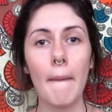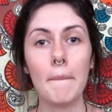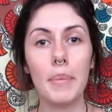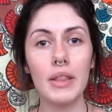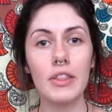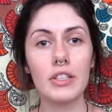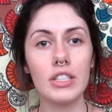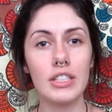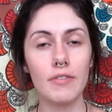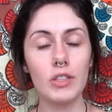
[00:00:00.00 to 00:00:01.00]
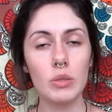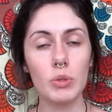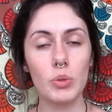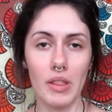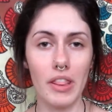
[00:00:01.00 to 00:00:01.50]
but there's a difference
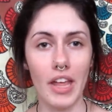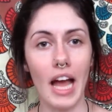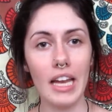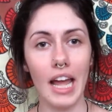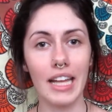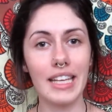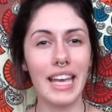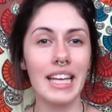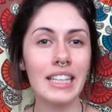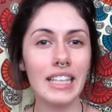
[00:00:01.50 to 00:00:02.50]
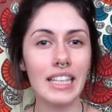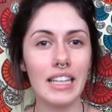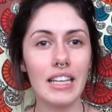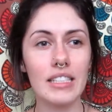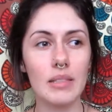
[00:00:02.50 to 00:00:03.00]
between that and killing
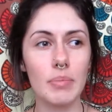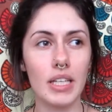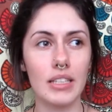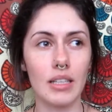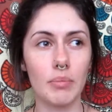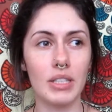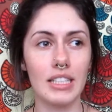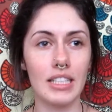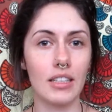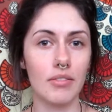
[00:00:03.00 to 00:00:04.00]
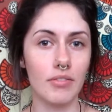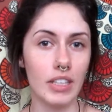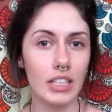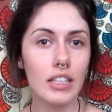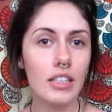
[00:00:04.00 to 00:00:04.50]
things because something's
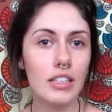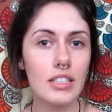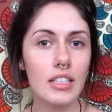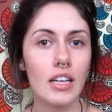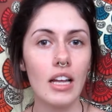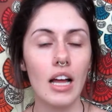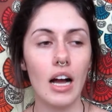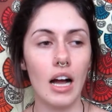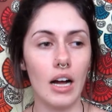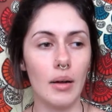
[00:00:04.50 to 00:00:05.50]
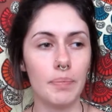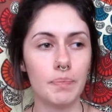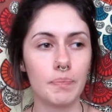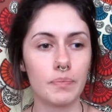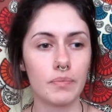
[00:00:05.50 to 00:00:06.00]
inconvenient,
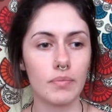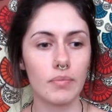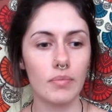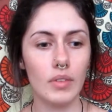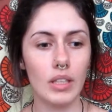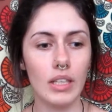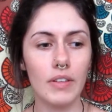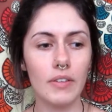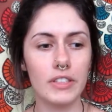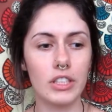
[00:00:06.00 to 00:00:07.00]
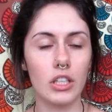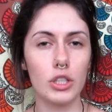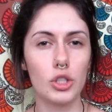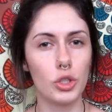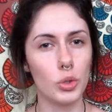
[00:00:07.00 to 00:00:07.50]
even if it's not, like,
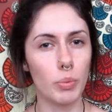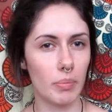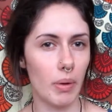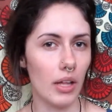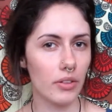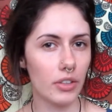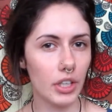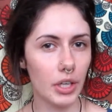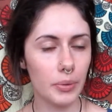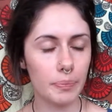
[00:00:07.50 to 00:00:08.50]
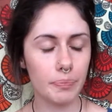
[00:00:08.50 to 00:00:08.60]
super bothering you.